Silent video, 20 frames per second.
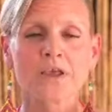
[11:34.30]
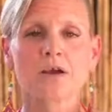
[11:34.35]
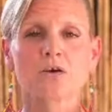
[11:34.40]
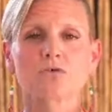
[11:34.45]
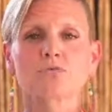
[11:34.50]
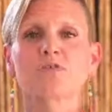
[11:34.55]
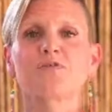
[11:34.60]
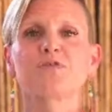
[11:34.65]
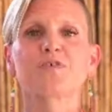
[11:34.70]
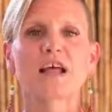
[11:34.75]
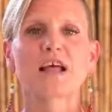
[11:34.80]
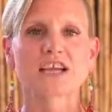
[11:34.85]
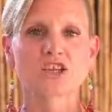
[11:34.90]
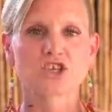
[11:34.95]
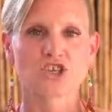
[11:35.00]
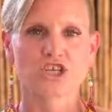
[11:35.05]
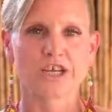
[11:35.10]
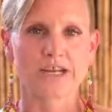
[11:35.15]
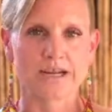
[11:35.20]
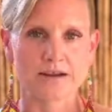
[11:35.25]

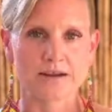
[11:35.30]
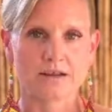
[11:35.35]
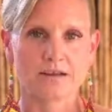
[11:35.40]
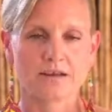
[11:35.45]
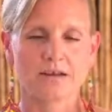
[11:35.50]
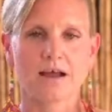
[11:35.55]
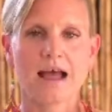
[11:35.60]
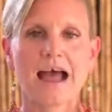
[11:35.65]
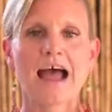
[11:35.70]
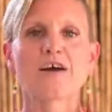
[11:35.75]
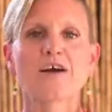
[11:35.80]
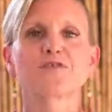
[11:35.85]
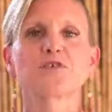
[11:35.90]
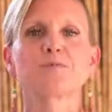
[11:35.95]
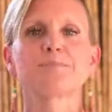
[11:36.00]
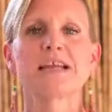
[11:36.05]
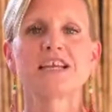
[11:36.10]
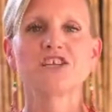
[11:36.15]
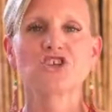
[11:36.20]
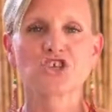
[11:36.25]
reflection,
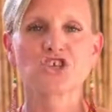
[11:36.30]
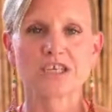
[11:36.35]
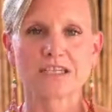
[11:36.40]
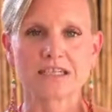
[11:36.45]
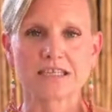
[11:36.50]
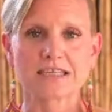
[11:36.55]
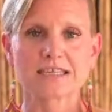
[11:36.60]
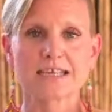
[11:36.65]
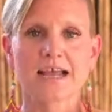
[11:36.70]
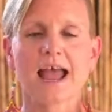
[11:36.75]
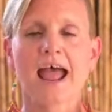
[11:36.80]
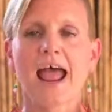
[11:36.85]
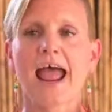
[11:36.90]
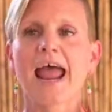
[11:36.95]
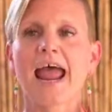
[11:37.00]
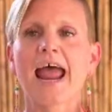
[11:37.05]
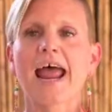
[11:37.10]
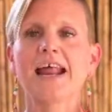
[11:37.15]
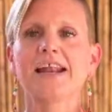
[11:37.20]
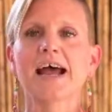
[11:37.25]
affirmations.
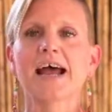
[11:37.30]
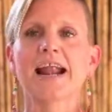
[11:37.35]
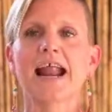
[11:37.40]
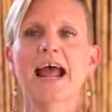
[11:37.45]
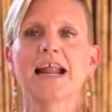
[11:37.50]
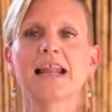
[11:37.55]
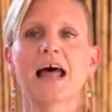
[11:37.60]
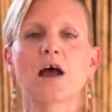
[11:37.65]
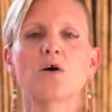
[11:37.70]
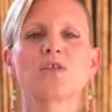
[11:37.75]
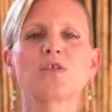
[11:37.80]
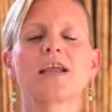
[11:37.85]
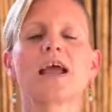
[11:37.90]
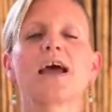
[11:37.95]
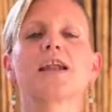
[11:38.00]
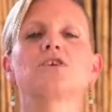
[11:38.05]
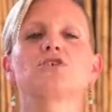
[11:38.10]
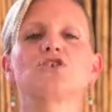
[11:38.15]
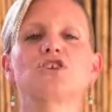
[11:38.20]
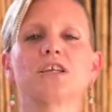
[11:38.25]
And I allow the
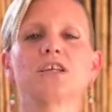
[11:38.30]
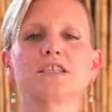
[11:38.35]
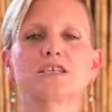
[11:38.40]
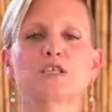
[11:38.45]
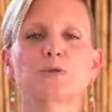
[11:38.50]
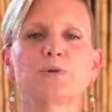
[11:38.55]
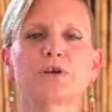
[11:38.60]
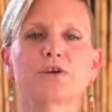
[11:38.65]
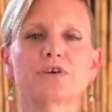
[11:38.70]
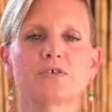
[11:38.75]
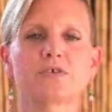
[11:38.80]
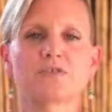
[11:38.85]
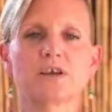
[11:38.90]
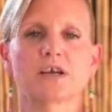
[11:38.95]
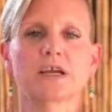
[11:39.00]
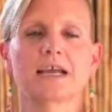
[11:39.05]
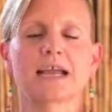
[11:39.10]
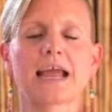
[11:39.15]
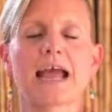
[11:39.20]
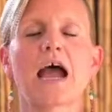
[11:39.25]
energy and the spirit of the
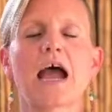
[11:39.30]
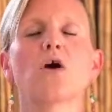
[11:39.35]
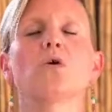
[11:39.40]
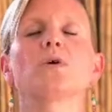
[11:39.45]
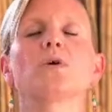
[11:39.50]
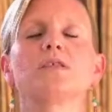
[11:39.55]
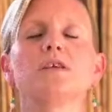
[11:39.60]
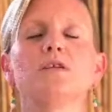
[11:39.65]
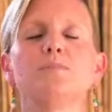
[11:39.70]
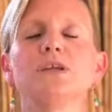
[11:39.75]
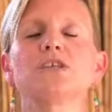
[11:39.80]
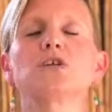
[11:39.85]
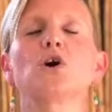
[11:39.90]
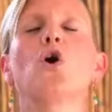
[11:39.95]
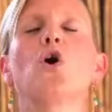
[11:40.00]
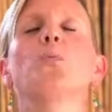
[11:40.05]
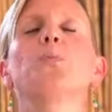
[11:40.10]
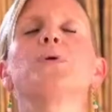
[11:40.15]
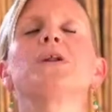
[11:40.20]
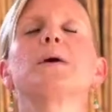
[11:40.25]
cacao within me to
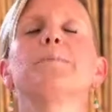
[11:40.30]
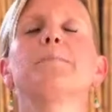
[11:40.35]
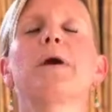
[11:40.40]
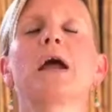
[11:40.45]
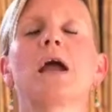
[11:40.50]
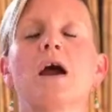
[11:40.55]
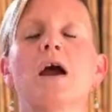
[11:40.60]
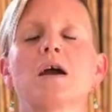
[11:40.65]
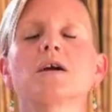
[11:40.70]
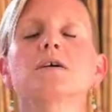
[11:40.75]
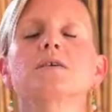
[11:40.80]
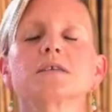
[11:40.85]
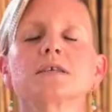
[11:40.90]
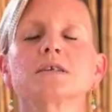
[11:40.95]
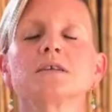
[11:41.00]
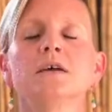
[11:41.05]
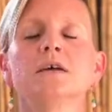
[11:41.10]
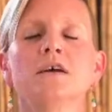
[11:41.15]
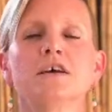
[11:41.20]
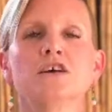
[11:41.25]
open up my heart
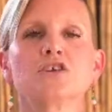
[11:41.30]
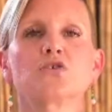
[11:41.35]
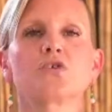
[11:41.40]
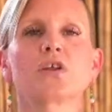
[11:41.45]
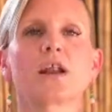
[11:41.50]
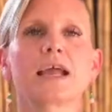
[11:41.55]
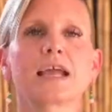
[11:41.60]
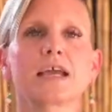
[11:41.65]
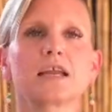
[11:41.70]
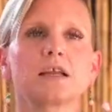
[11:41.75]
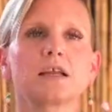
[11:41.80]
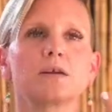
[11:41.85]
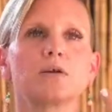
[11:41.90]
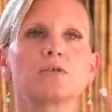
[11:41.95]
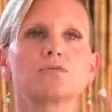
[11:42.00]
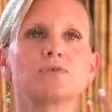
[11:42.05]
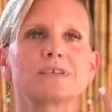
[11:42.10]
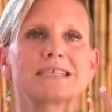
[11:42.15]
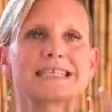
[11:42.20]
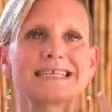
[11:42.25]
so that I can
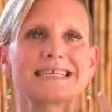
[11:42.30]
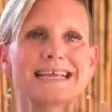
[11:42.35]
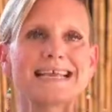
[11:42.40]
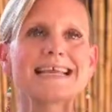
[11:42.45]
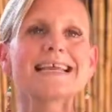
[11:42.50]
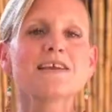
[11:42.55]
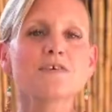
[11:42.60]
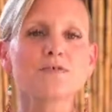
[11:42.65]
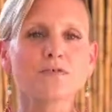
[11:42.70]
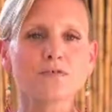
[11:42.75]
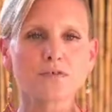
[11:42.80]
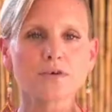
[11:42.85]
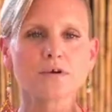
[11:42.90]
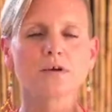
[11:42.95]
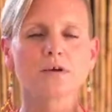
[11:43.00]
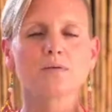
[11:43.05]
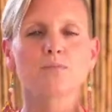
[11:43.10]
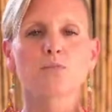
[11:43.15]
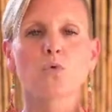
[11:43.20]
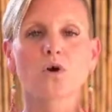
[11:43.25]
receive
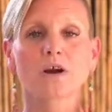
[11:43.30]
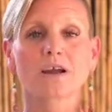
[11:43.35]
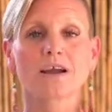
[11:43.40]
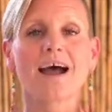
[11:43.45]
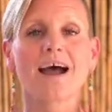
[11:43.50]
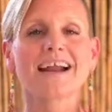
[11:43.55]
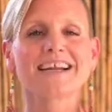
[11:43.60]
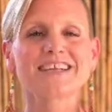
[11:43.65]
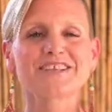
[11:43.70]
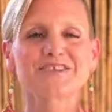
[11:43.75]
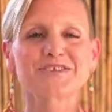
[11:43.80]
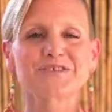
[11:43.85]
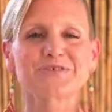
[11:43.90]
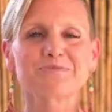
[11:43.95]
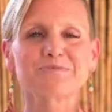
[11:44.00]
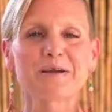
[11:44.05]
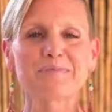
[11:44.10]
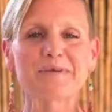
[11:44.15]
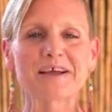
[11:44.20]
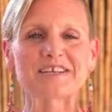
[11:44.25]
more guidance through
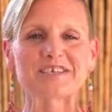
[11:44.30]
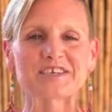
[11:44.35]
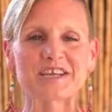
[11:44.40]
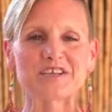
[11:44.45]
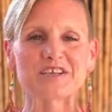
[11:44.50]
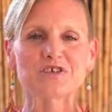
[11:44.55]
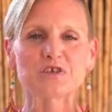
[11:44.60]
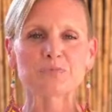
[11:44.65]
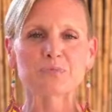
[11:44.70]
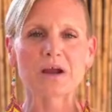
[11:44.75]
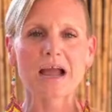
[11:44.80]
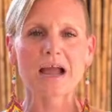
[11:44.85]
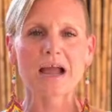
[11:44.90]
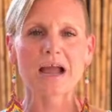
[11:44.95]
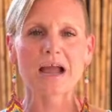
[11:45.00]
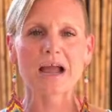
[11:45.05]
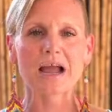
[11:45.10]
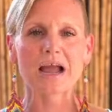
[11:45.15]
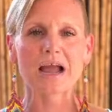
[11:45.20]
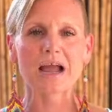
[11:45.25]
my meditation
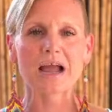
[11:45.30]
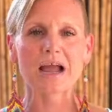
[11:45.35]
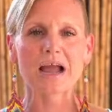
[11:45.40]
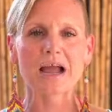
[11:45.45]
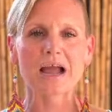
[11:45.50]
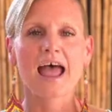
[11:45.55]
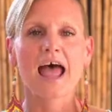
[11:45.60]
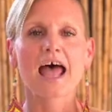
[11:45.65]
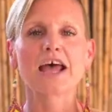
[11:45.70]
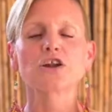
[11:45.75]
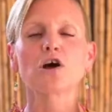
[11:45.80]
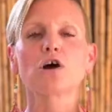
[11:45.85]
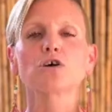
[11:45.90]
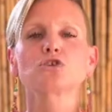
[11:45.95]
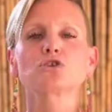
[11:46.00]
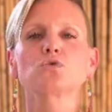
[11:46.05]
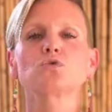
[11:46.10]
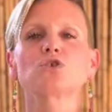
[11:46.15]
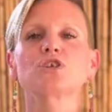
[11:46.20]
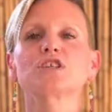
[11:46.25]
practice, and
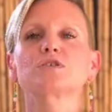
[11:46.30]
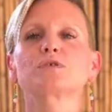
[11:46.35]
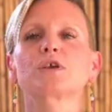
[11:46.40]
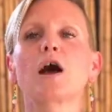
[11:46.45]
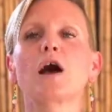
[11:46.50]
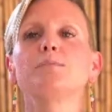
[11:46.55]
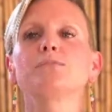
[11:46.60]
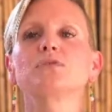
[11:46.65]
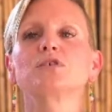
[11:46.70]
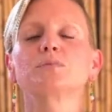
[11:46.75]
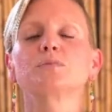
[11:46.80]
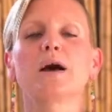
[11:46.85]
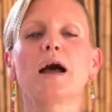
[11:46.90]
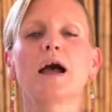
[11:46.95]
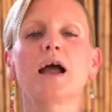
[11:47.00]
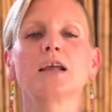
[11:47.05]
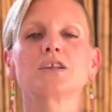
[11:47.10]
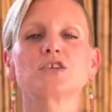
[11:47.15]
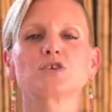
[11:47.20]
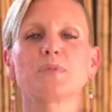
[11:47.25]
also just come to
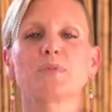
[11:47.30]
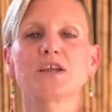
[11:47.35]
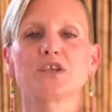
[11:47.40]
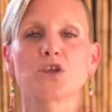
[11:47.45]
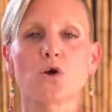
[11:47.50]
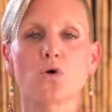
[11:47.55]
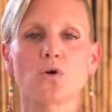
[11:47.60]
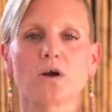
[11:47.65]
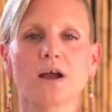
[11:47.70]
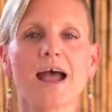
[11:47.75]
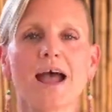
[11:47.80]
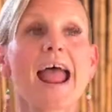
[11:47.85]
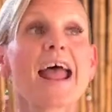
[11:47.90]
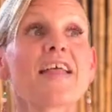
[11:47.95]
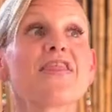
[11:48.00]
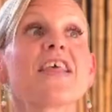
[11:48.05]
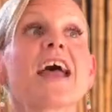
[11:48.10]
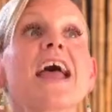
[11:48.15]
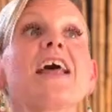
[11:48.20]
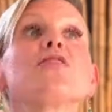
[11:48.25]
my yoga,
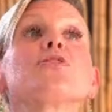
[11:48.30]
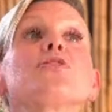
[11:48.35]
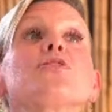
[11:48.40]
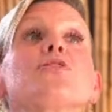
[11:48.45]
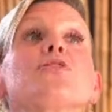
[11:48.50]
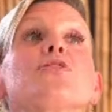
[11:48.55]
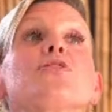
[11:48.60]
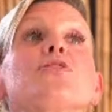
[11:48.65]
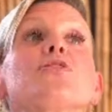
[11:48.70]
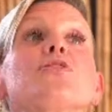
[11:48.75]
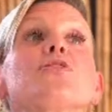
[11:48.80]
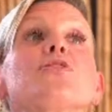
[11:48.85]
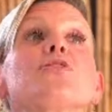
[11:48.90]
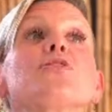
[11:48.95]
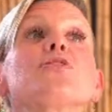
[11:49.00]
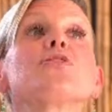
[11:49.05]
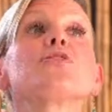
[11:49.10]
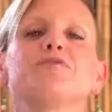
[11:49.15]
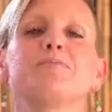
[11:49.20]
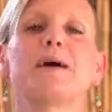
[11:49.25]
and then to the
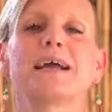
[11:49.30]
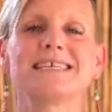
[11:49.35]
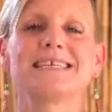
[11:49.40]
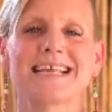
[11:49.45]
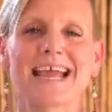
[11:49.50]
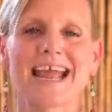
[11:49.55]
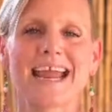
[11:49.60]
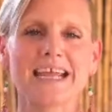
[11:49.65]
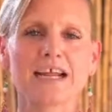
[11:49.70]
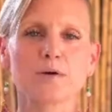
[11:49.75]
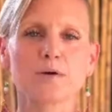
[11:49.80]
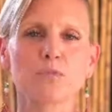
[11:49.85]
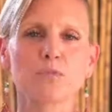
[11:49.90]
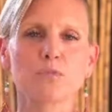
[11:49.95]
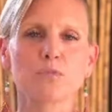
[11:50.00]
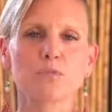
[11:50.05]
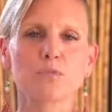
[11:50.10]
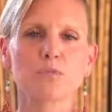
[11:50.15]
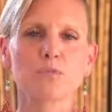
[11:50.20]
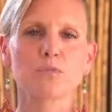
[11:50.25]
rest of my day in a
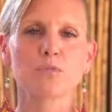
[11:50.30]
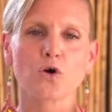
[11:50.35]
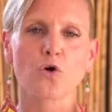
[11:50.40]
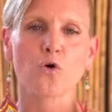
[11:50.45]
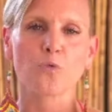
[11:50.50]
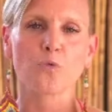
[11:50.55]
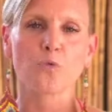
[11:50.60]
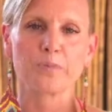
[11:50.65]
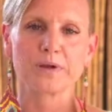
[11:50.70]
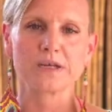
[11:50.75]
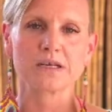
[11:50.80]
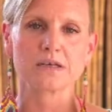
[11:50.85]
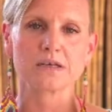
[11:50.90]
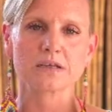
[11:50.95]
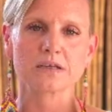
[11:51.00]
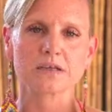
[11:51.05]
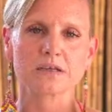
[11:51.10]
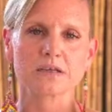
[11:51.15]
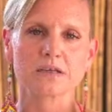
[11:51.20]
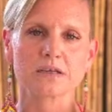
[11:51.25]
more heart open
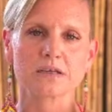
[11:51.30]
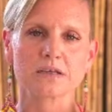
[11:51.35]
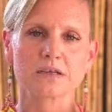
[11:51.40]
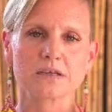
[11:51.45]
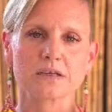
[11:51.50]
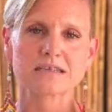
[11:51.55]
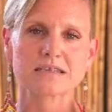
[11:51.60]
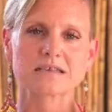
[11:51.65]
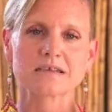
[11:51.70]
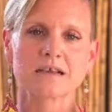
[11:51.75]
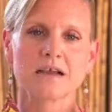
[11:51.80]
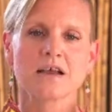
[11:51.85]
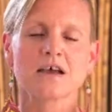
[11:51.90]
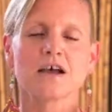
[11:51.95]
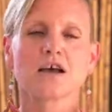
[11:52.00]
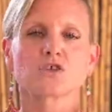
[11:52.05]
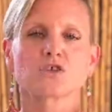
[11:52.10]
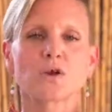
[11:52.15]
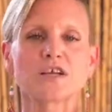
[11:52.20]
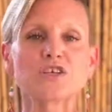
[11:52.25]
space.
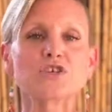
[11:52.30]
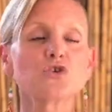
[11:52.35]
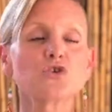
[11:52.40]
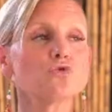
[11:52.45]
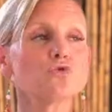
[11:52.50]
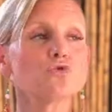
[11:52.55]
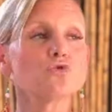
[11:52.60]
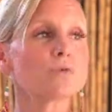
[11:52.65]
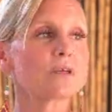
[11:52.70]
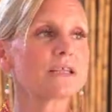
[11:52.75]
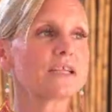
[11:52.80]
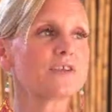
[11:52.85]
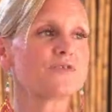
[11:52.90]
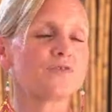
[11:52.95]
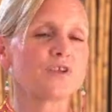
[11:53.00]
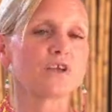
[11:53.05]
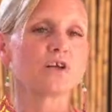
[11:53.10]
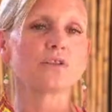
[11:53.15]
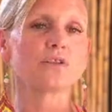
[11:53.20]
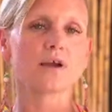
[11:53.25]
So I do really
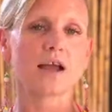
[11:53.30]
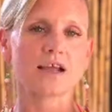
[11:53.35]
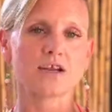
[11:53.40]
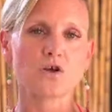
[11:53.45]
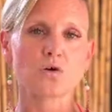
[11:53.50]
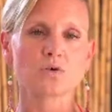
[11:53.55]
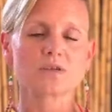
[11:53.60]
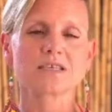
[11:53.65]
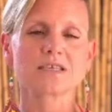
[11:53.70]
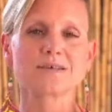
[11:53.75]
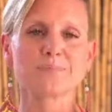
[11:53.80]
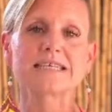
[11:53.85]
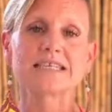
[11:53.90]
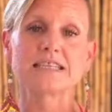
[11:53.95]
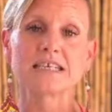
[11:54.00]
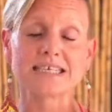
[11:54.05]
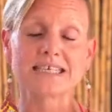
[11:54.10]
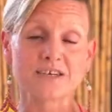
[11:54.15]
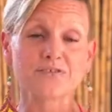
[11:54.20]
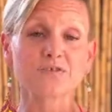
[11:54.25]
feel, I notice the
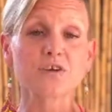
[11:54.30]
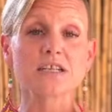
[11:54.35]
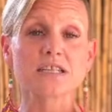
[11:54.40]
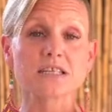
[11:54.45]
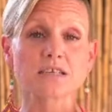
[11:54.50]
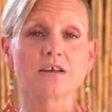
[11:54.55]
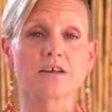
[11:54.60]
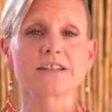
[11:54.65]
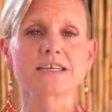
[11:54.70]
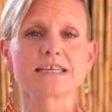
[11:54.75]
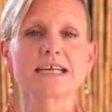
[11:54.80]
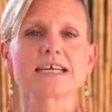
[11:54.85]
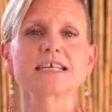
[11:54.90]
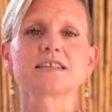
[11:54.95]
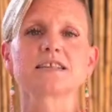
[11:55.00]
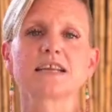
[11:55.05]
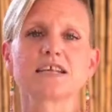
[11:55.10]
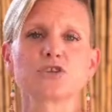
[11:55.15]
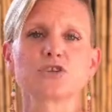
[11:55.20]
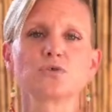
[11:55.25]
difference on the days
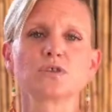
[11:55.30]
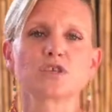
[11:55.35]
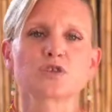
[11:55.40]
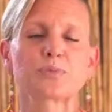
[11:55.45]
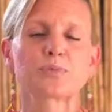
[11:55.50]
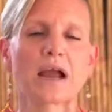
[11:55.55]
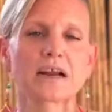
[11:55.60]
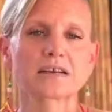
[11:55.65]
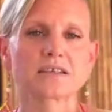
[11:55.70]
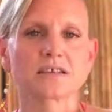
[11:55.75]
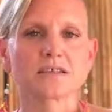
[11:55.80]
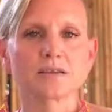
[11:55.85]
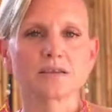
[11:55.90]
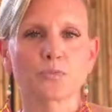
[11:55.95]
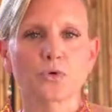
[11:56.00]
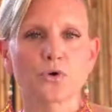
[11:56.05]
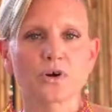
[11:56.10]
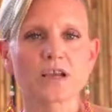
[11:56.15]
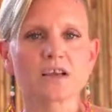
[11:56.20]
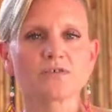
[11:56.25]
that I do this practice in the
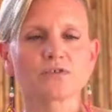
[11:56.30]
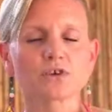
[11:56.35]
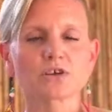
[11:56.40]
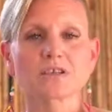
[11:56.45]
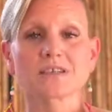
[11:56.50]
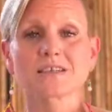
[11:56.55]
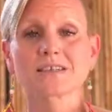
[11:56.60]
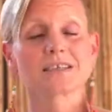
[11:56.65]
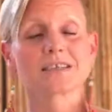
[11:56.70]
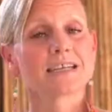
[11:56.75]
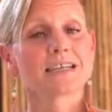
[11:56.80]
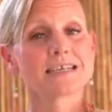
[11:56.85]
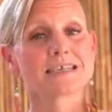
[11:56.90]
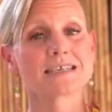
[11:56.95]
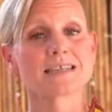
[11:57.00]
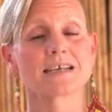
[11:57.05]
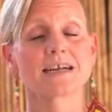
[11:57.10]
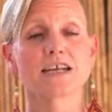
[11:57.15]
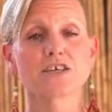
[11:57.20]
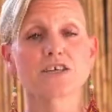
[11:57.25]
morning versus the days
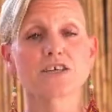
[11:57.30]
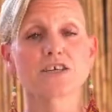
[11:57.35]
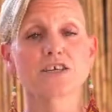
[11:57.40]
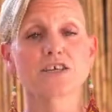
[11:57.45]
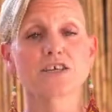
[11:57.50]
that I don't.